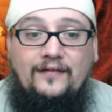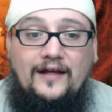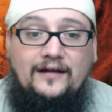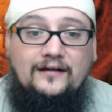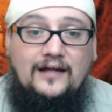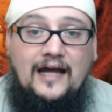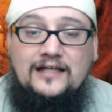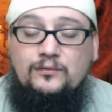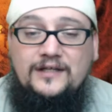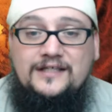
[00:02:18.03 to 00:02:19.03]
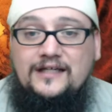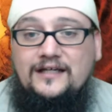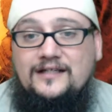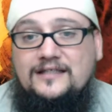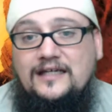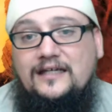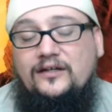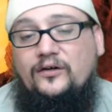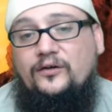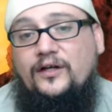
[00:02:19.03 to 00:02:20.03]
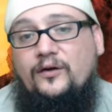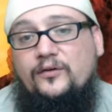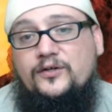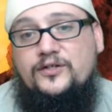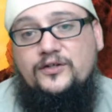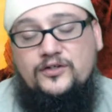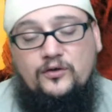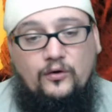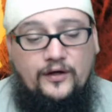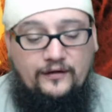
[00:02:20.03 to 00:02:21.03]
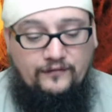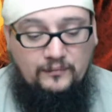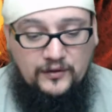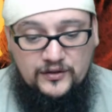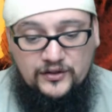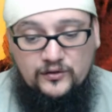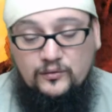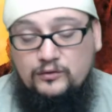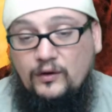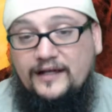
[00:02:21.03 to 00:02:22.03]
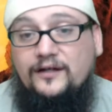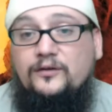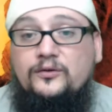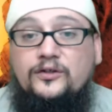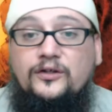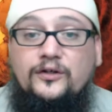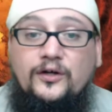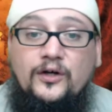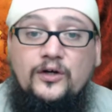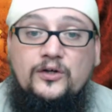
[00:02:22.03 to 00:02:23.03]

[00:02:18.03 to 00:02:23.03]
And then, as we see in Ezekiel, you know, there's the story of the person who was wicked who turned